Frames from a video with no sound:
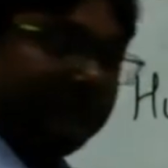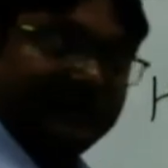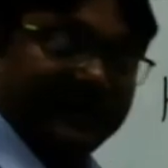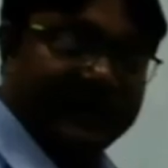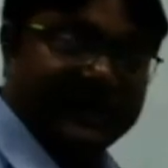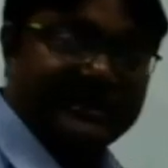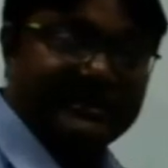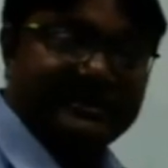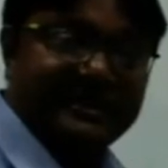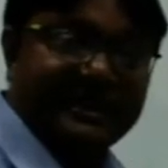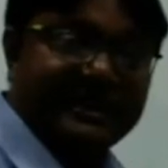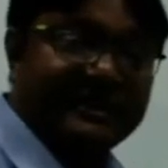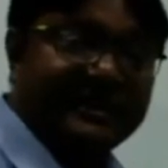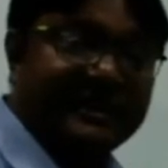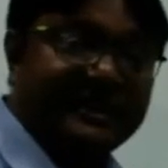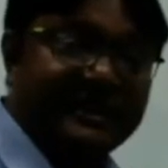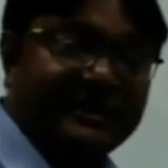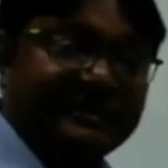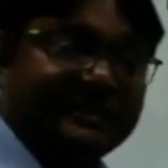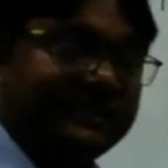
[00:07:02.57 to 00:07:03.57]
as they are
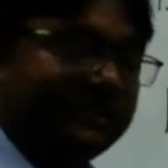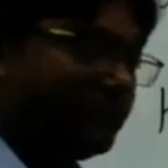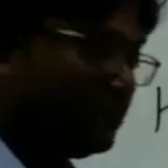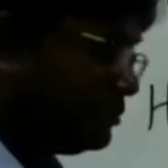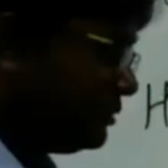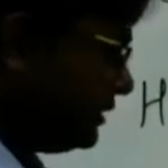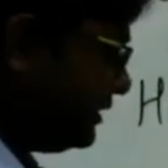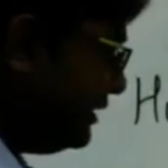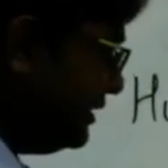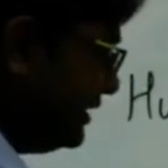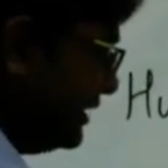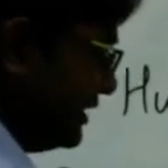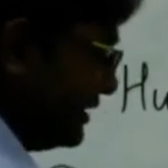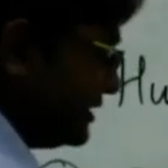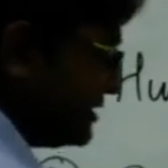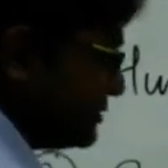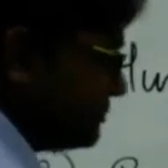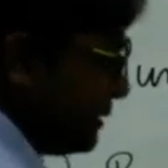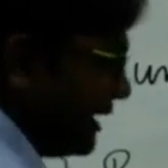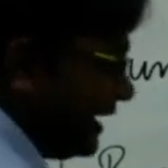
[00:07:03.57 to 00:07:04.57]
connected to the
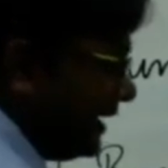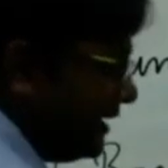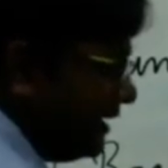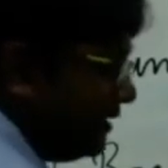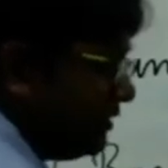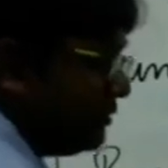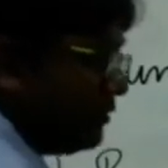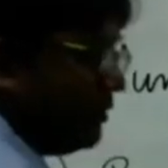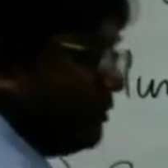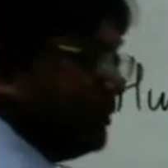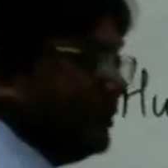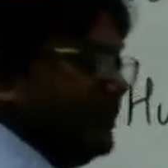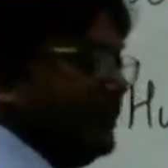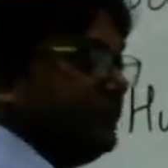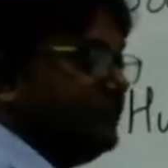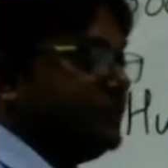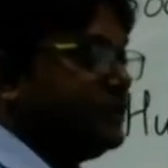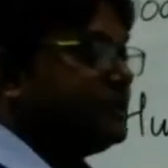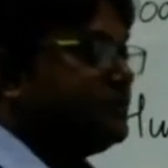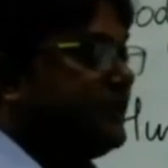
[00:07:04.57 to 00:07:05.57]
spinal cord
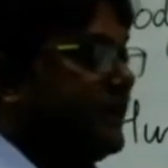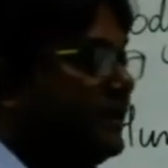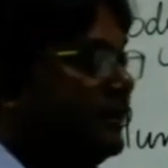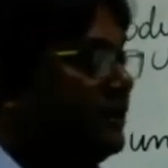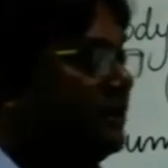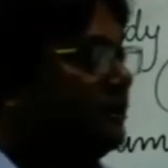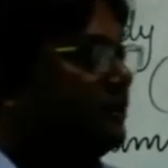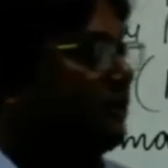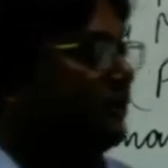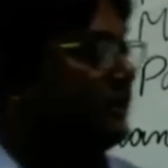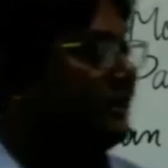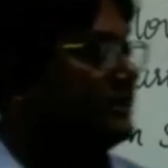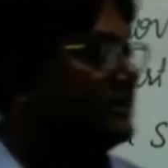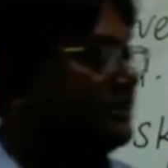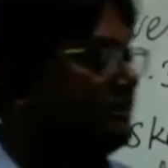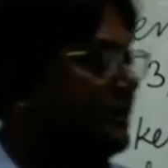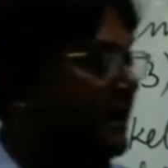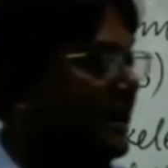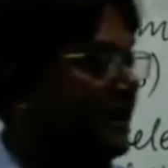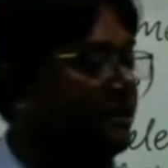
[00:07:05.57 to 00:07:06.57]
is
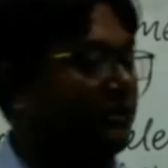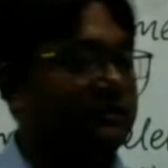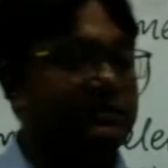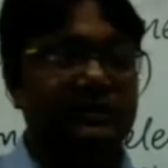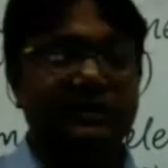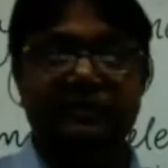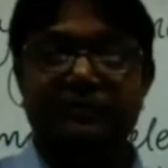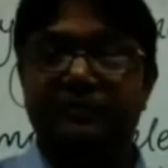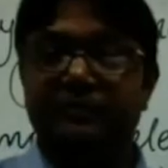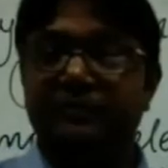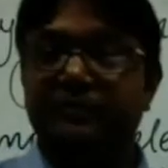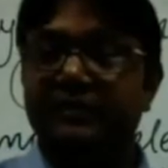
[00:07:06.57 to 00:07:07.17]
a part of the